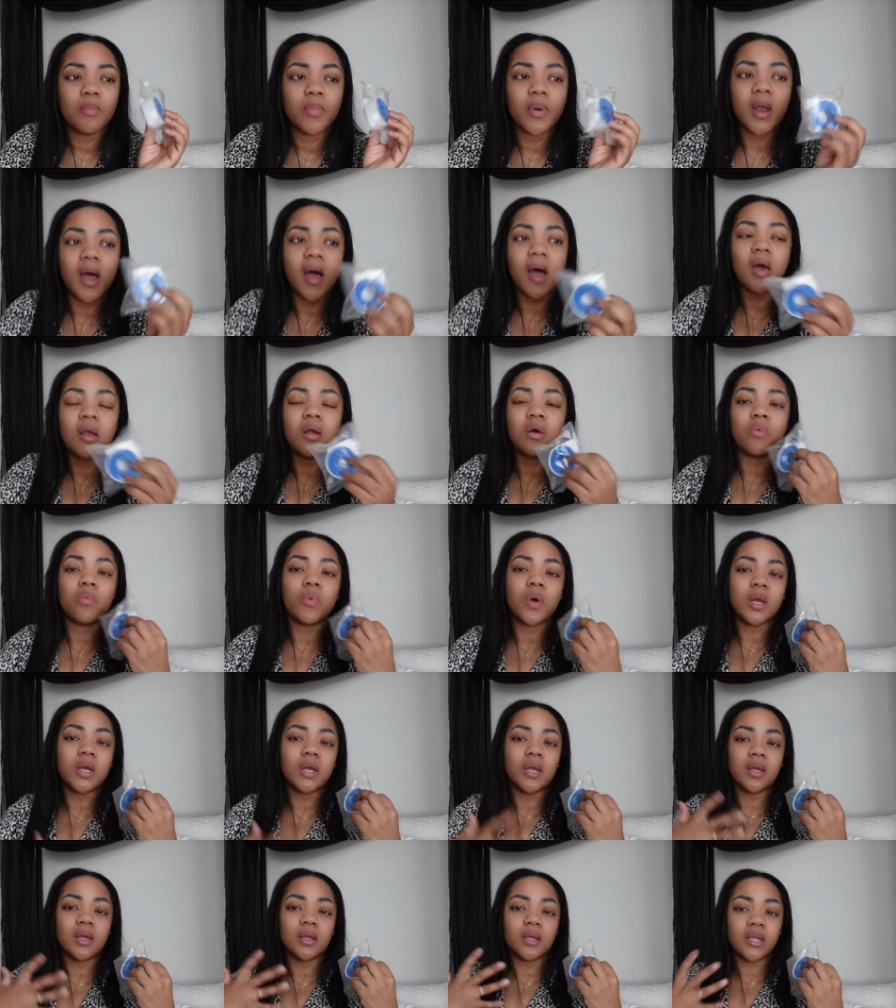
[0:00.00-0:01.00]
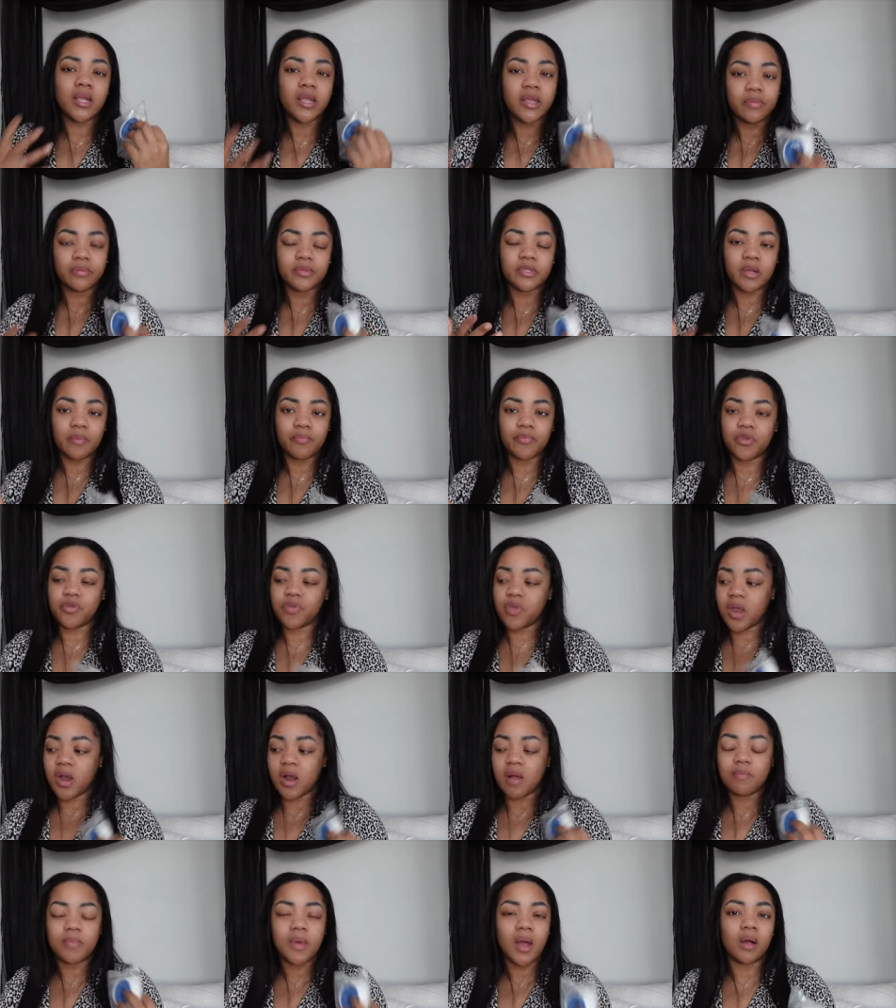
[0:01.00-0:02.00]
but I don't want to keep something that
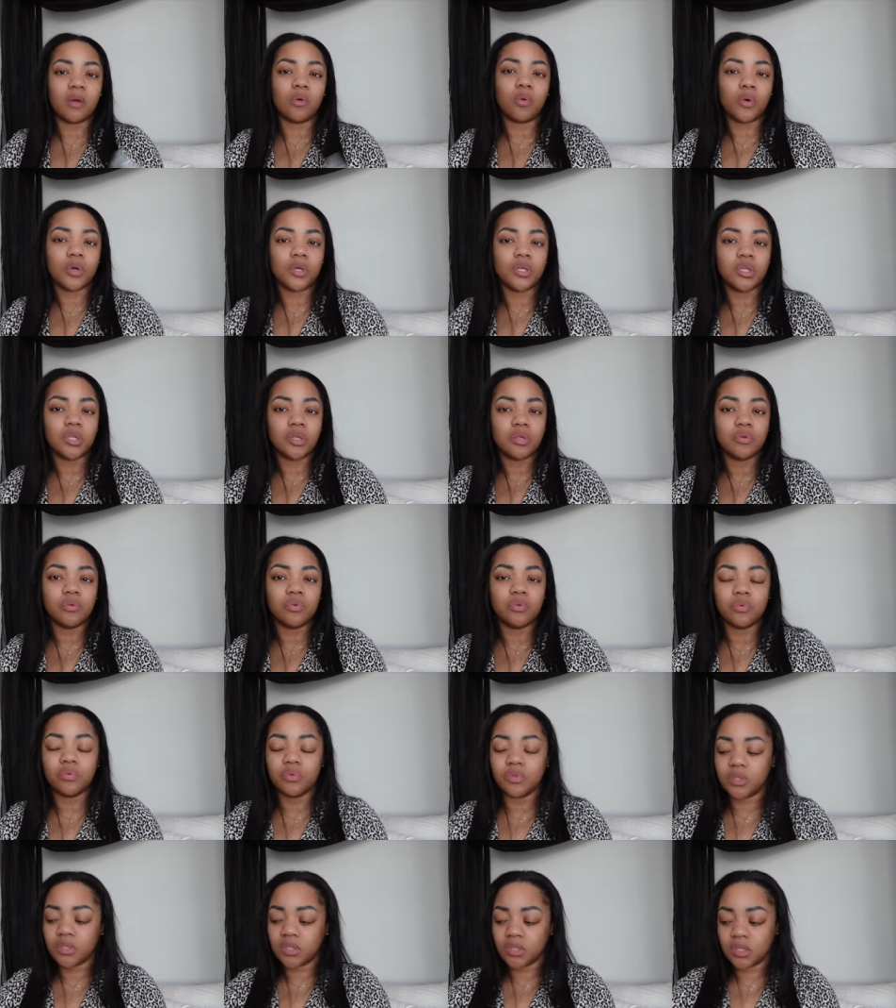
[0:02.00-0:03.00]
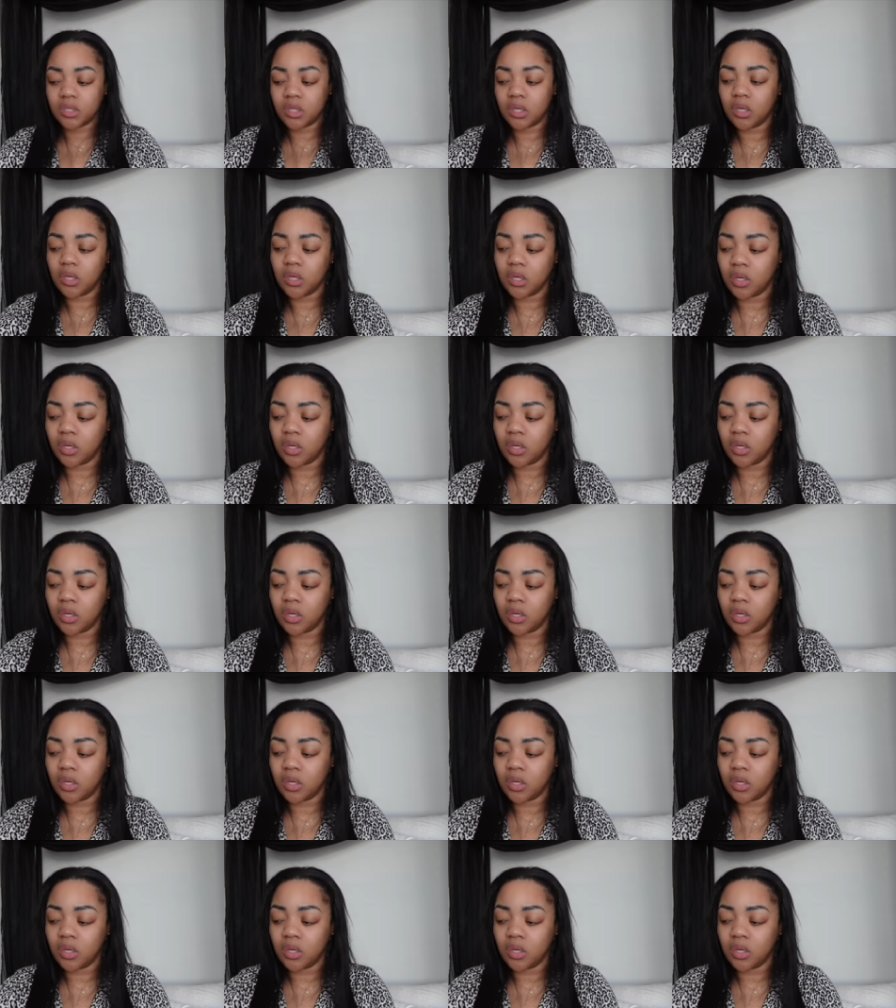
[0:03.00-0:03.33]
I'm not going to use.